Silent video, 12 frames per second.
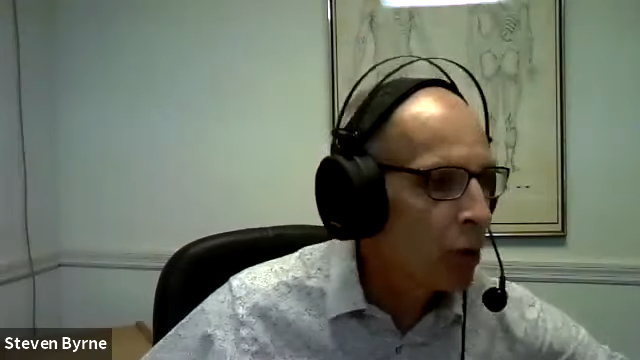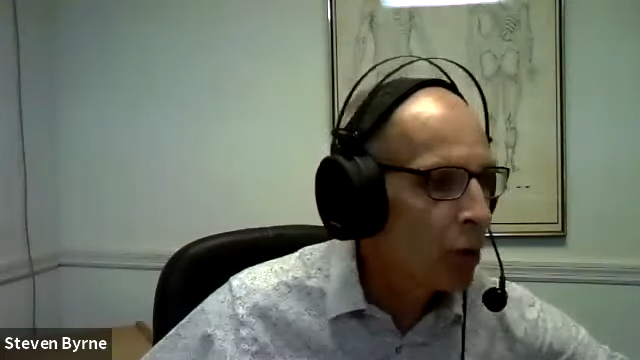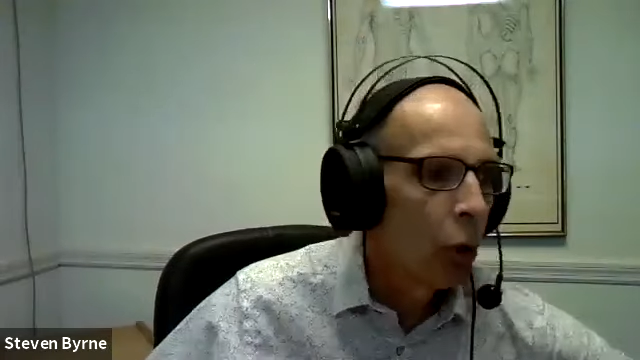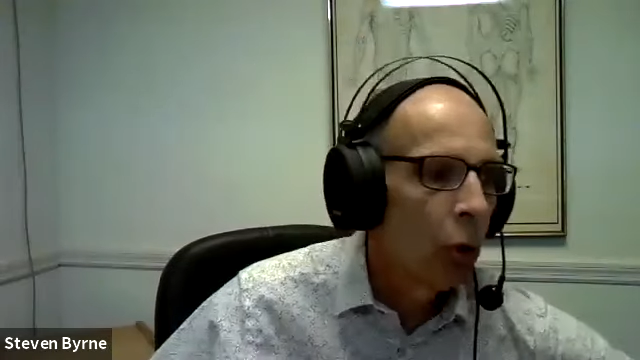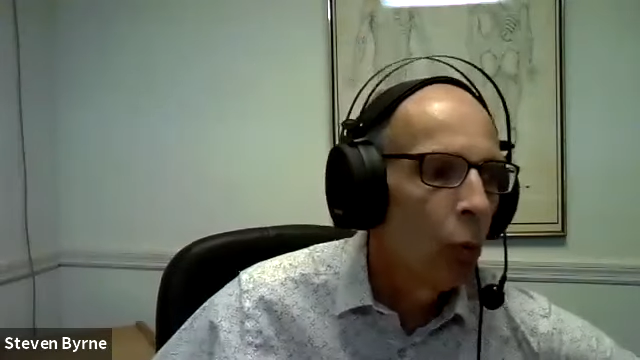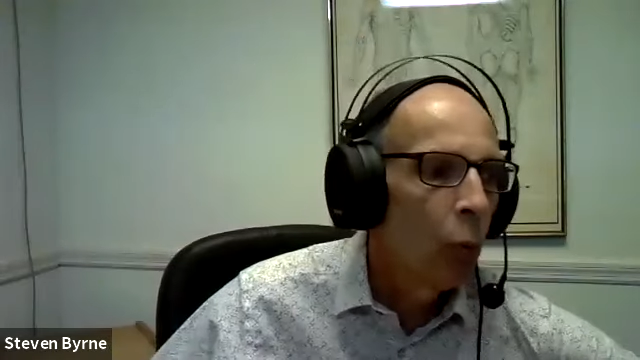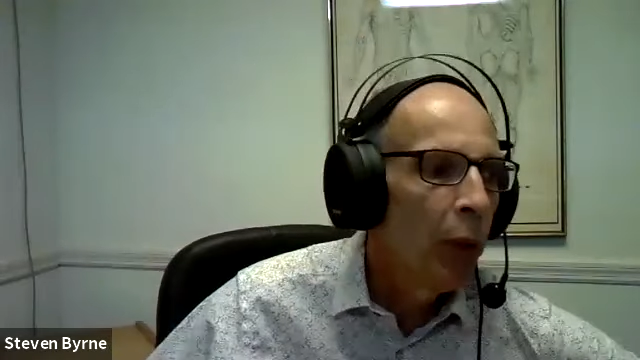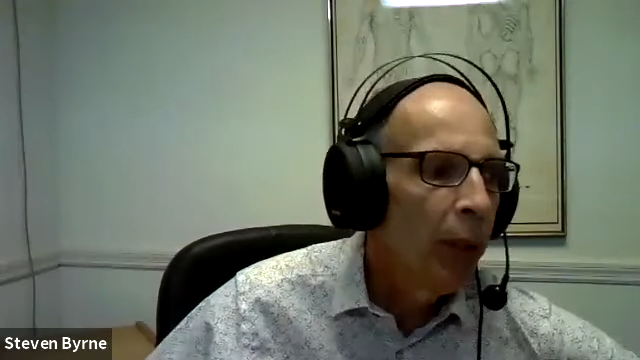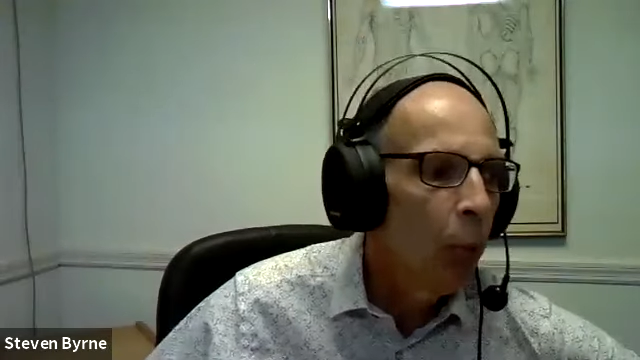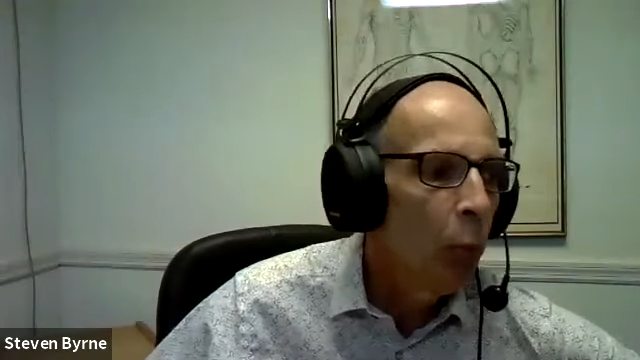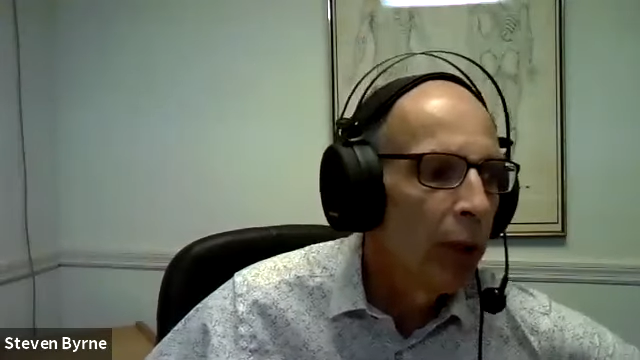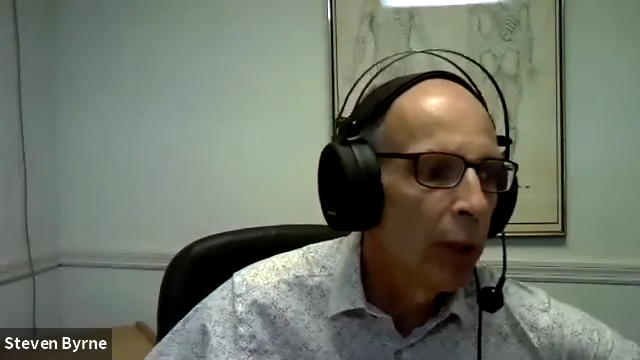so
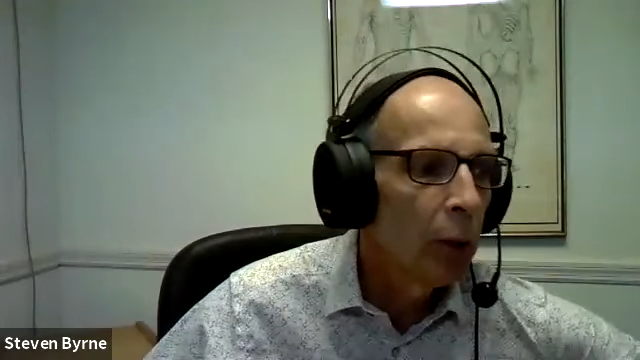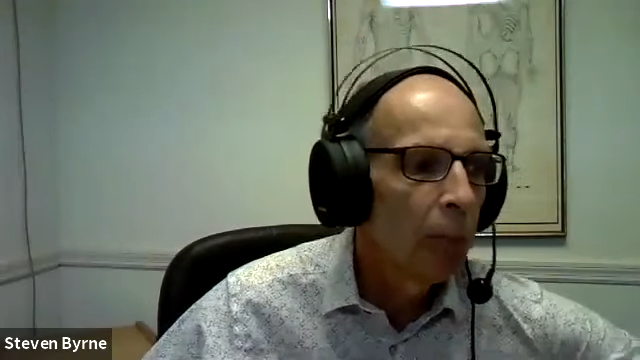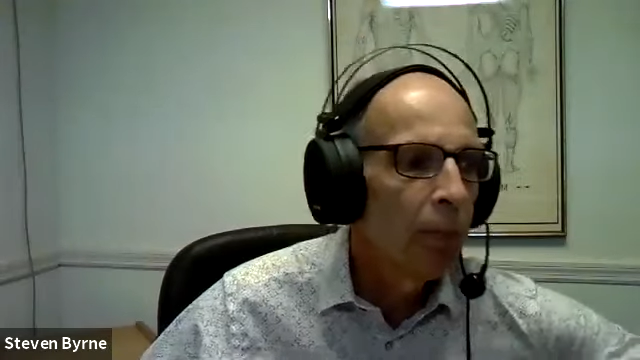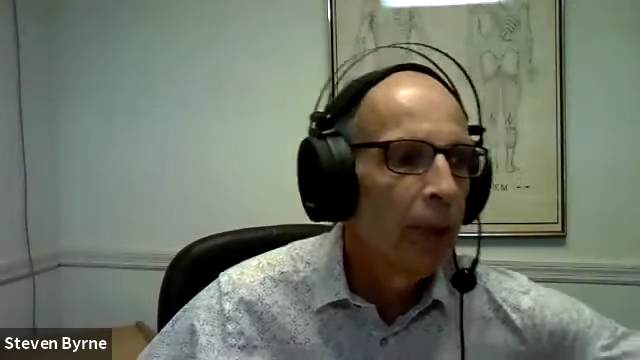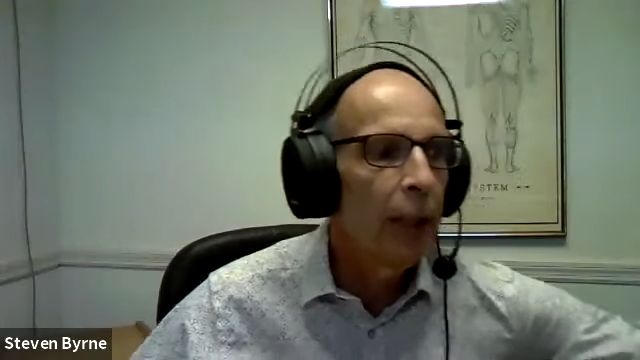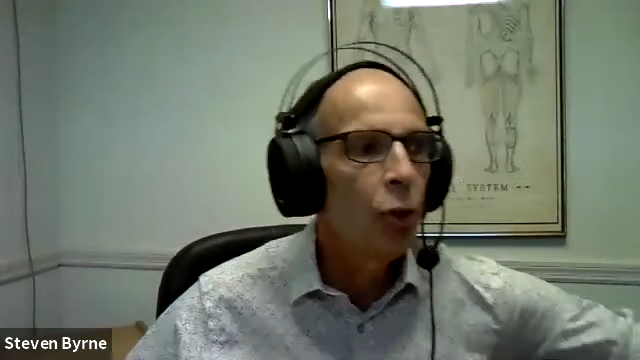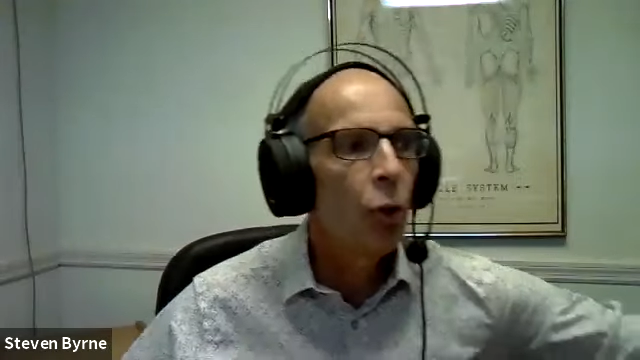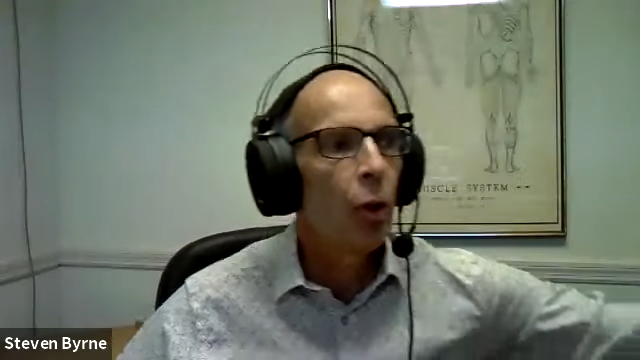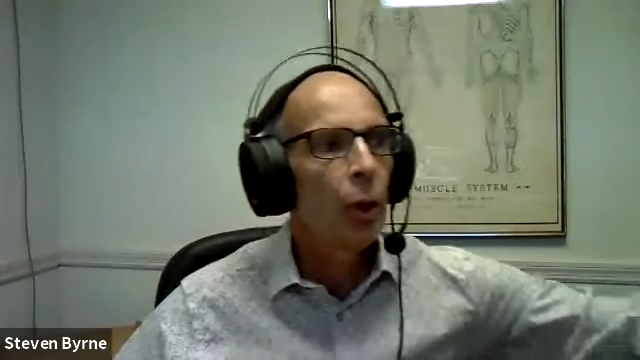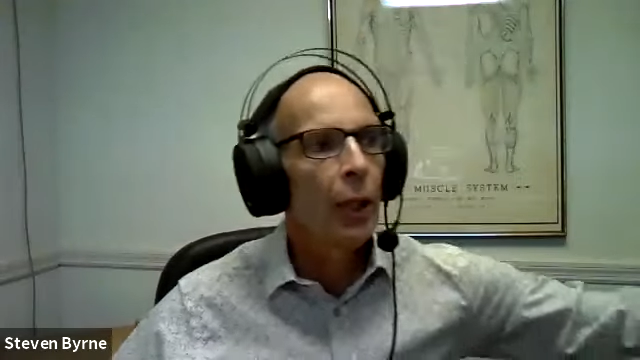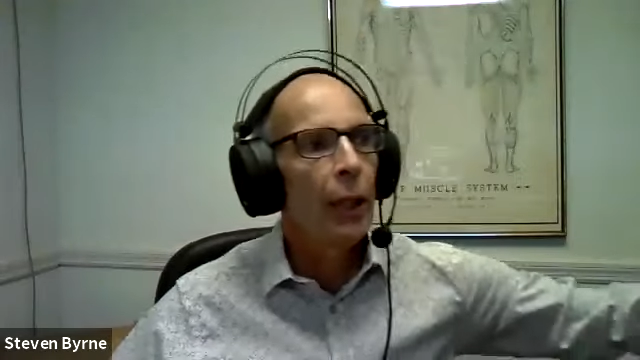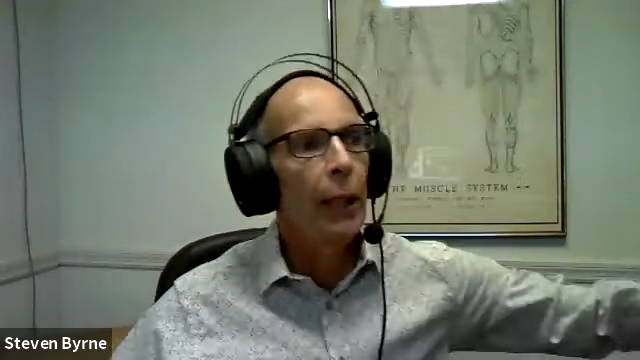we will be
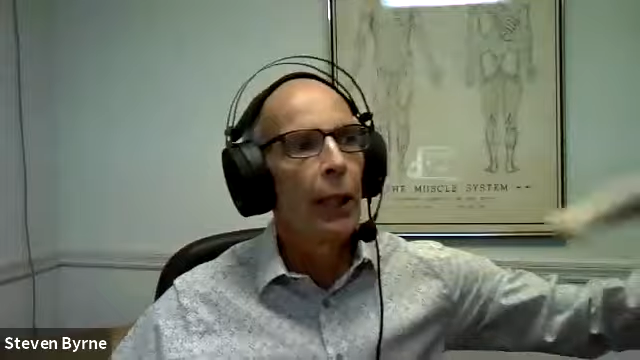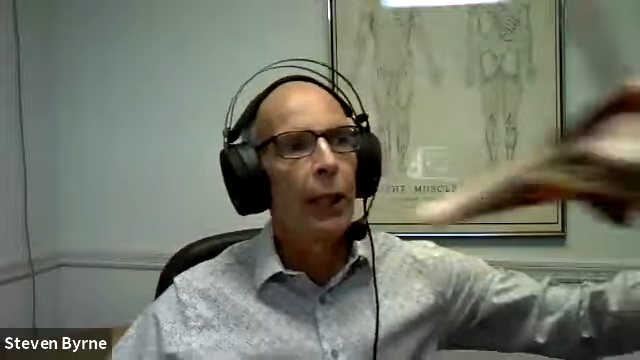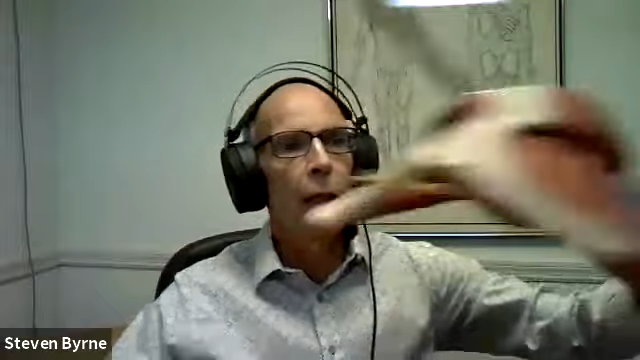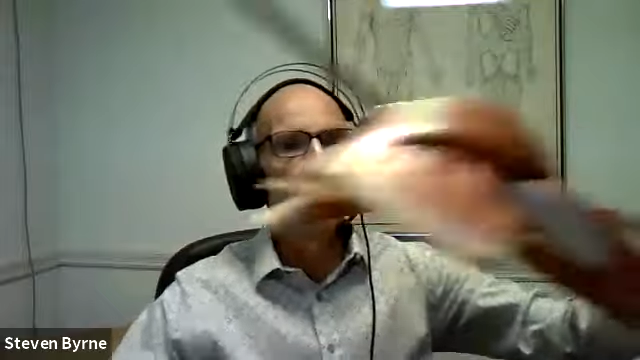talking